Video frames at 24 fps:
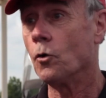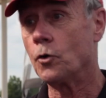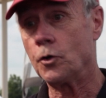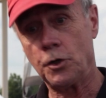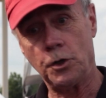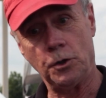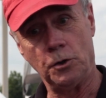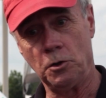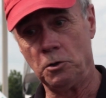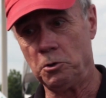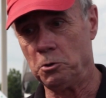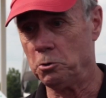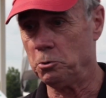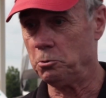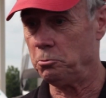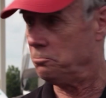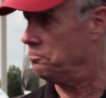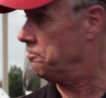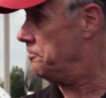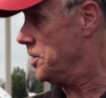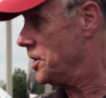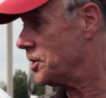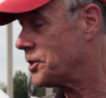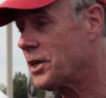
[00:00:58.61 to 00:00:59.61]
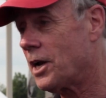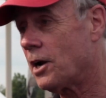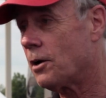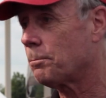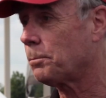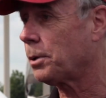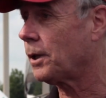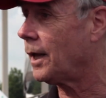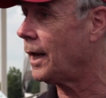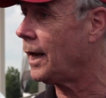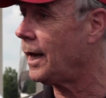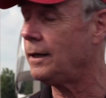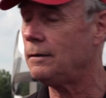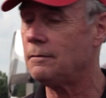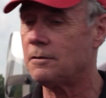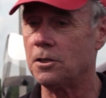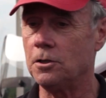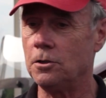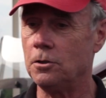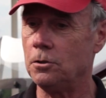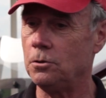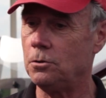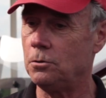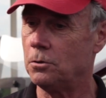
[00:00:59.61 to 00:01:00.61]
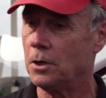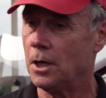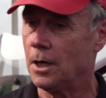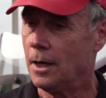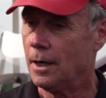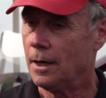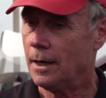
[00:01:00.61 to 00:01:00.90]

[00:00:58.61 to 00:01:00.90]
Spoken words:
to this airplane, to